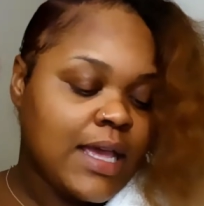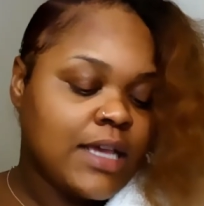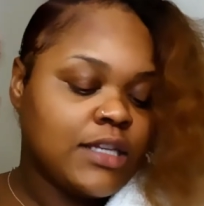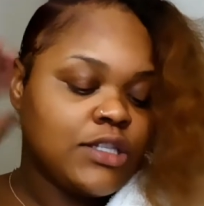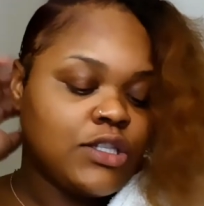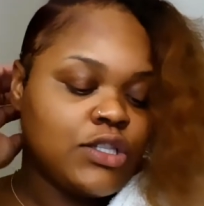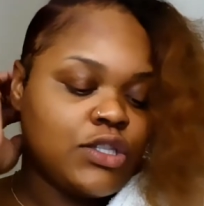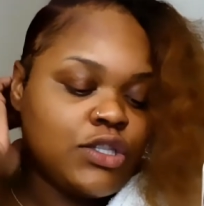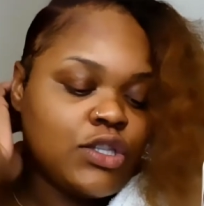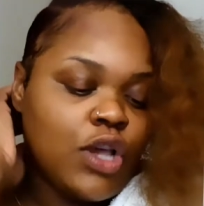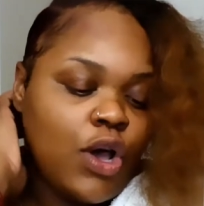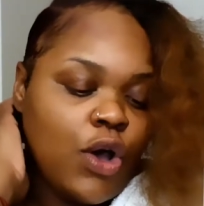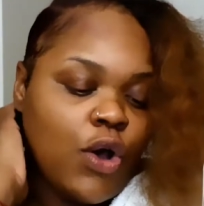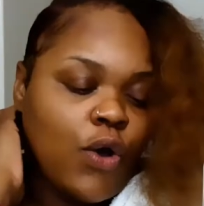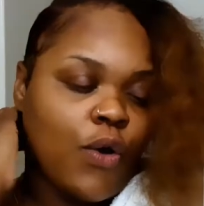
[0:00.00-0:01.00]

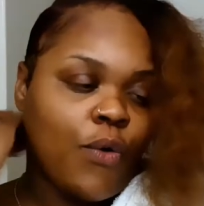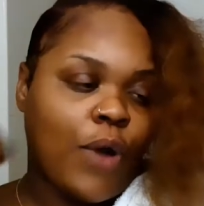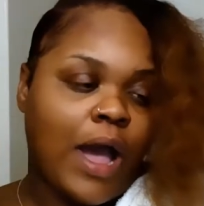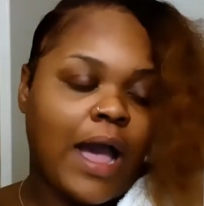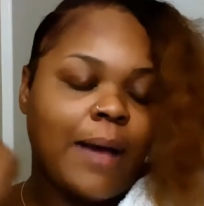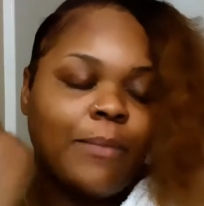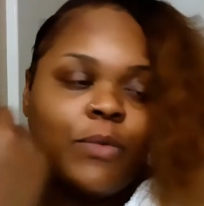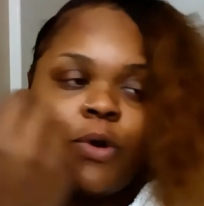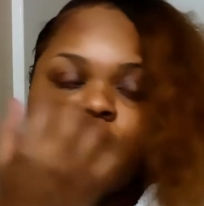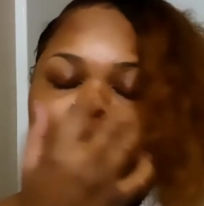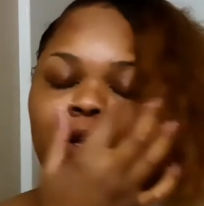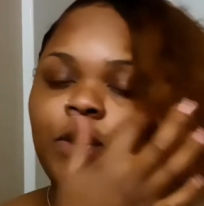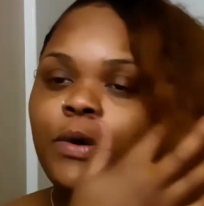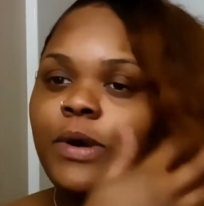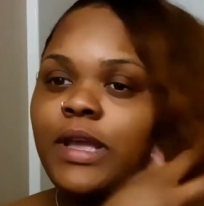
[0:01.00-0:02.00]
so I'm
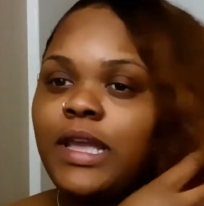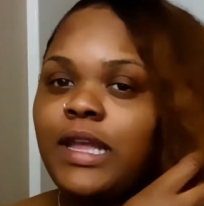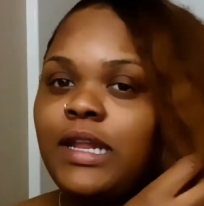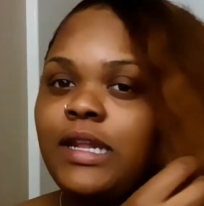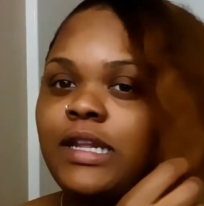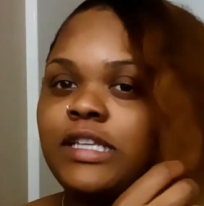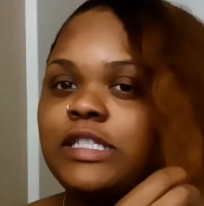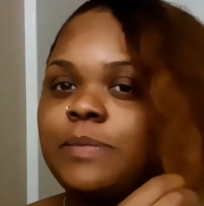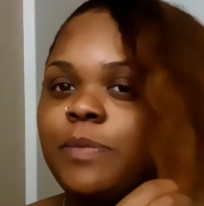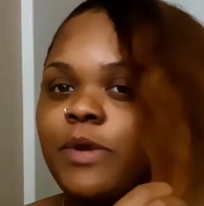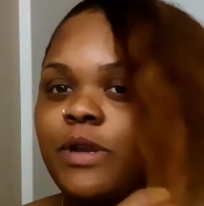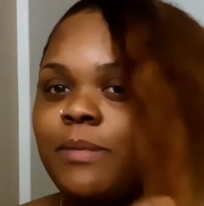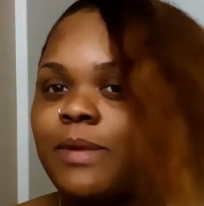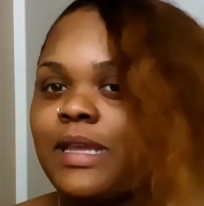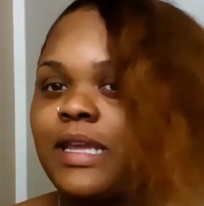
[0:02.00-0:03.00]
gonna go ahead and
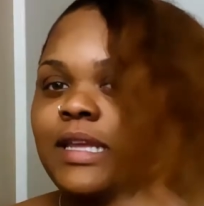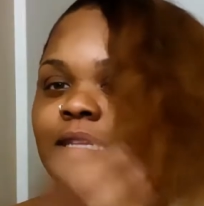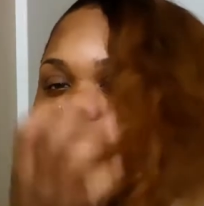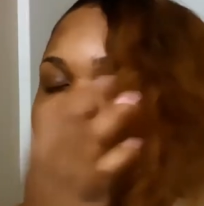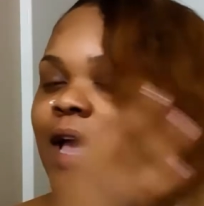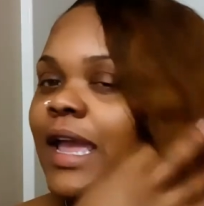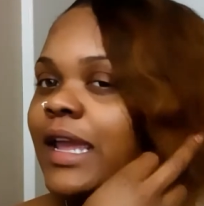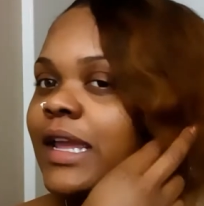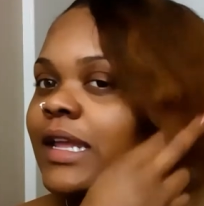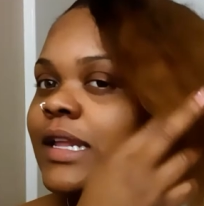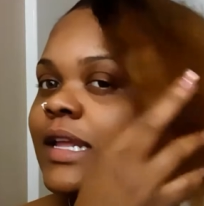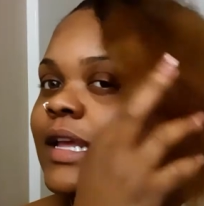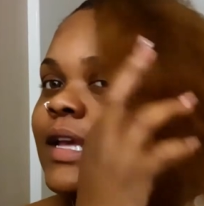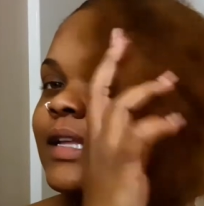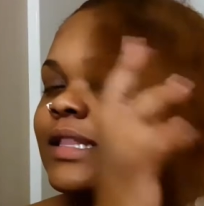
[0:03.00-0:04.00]
experiment and dye
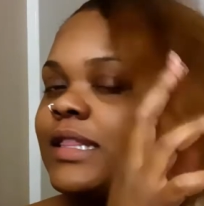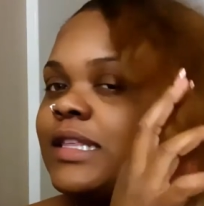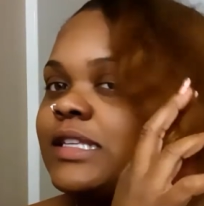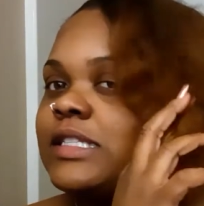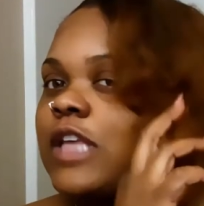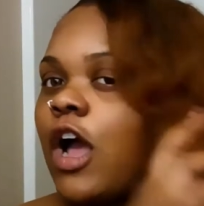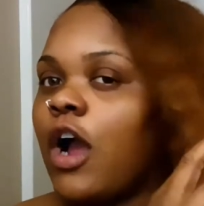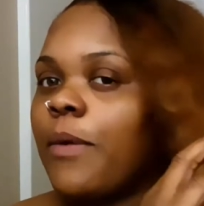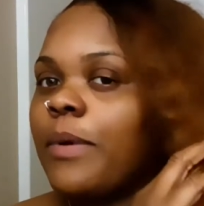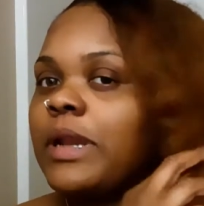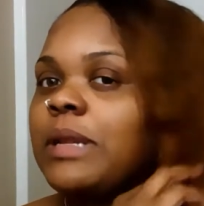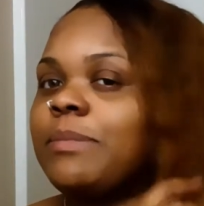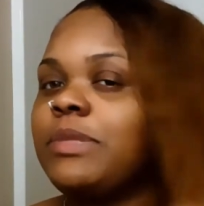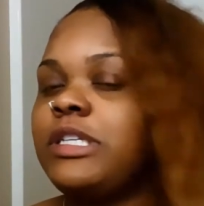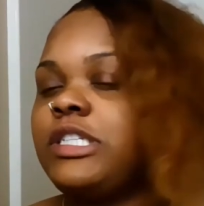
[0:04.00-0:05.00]
this
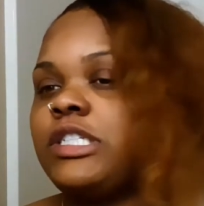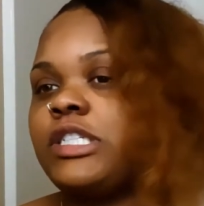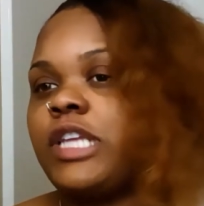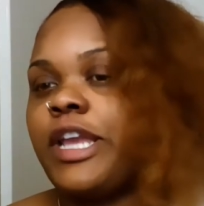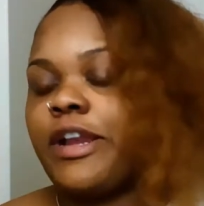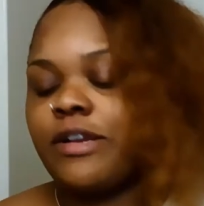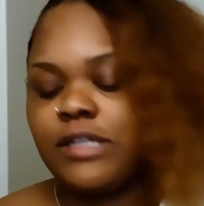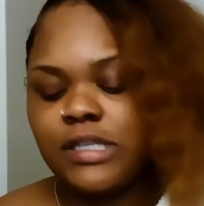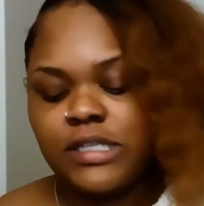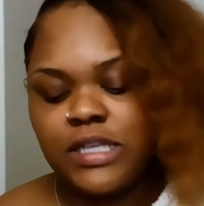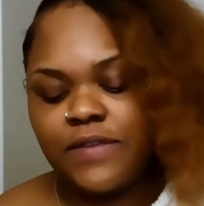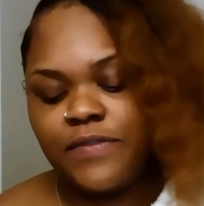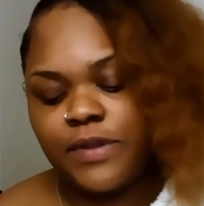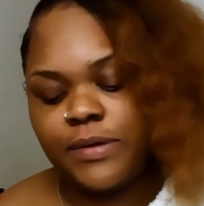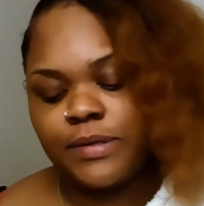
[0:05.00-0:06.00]
already bleached hair to see
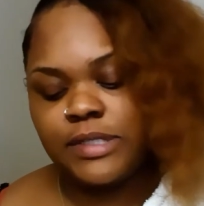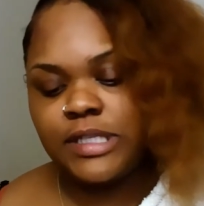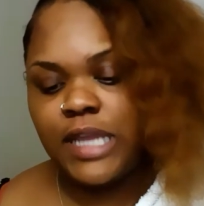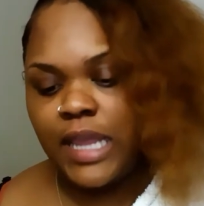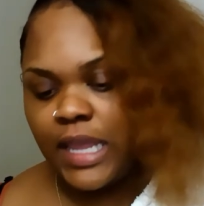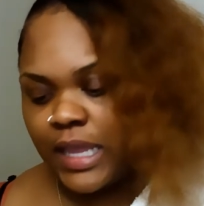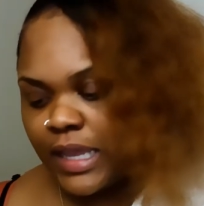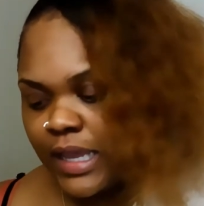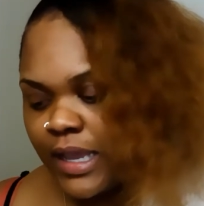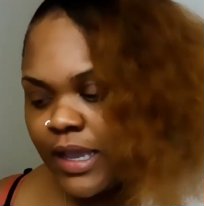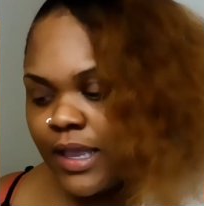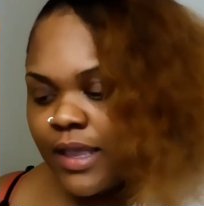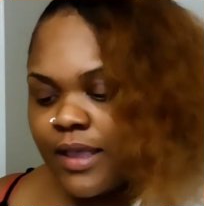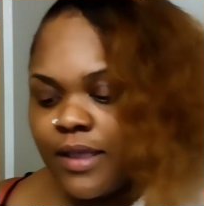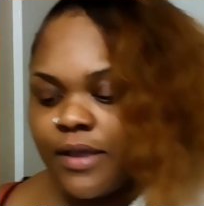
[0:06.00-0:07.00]
if it will take.
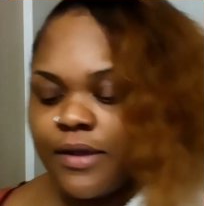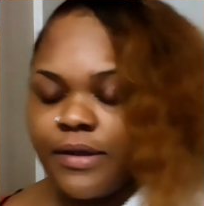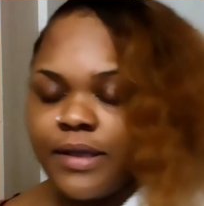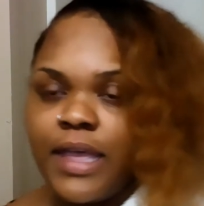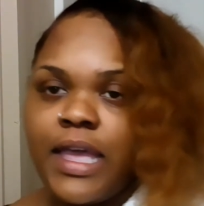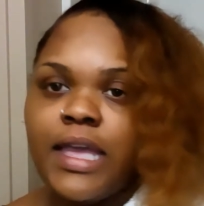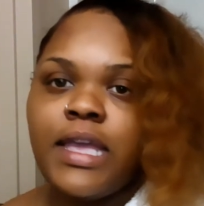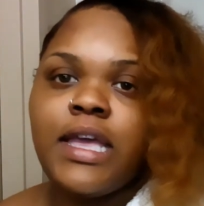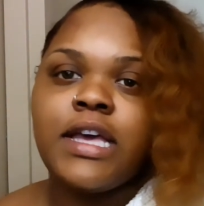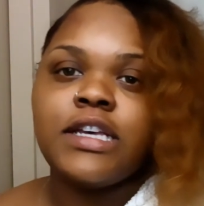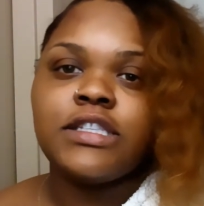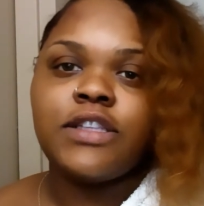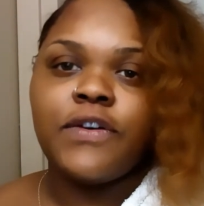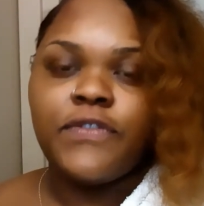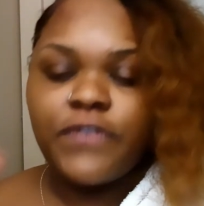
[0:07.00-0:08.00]
Okay,
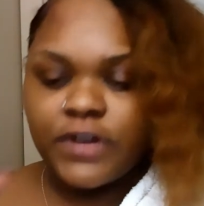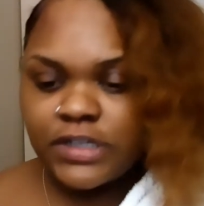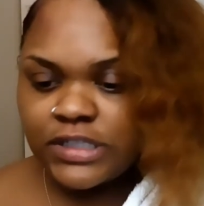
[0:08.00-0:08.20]
so first